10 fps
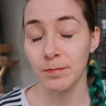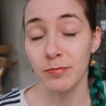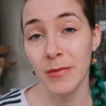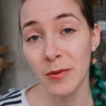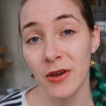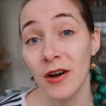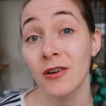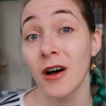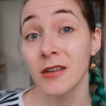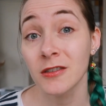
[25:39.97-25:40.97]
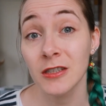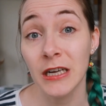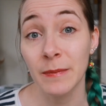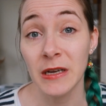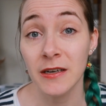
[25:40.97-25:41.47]
maybe I'll answer
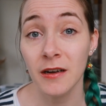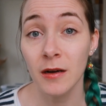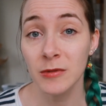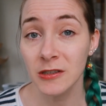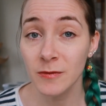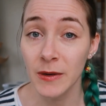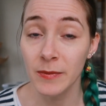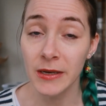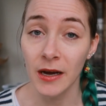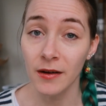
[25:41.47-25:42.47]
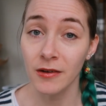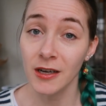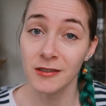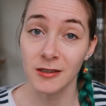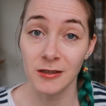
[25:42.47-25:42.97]
them in the comments, maybe I'll
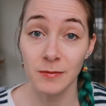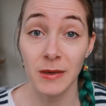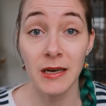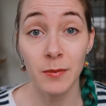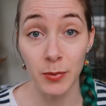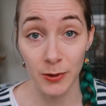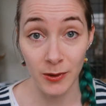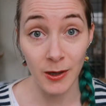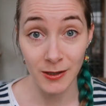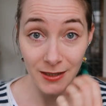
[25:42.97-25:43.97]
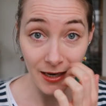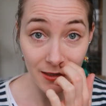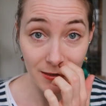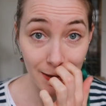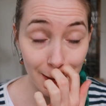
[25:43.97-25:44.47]
answer them in the podcast
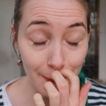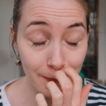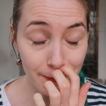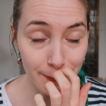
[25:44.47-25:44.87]
next time.